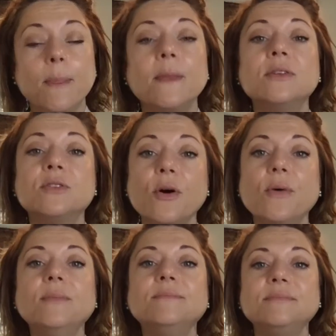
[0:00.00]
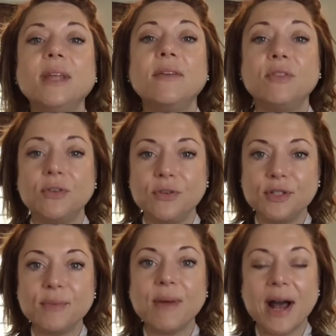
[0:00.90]
So, if you're
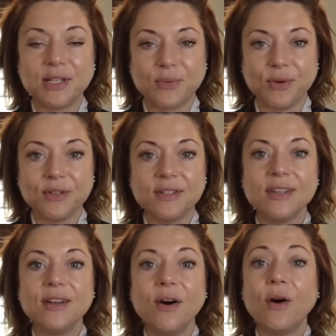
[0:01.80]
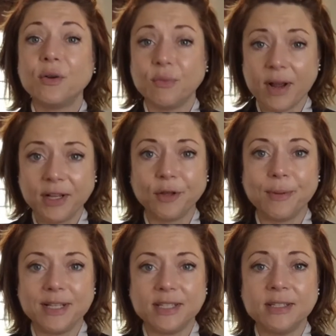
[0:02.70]
using passwords on a regular
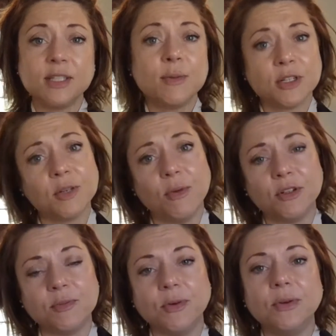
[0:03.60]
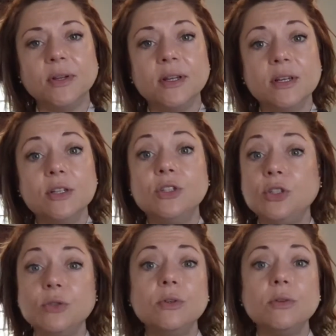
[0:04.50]
basis, especially multiple,
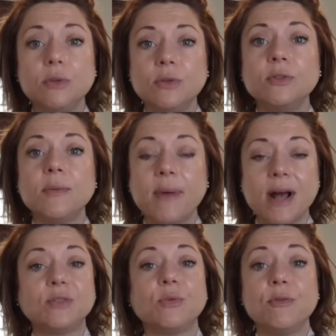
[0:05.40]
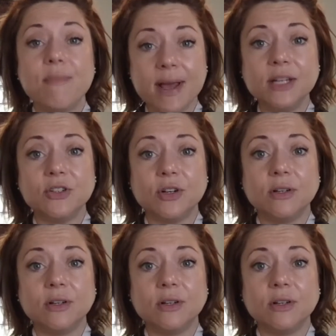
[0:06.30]
do you use a password manager?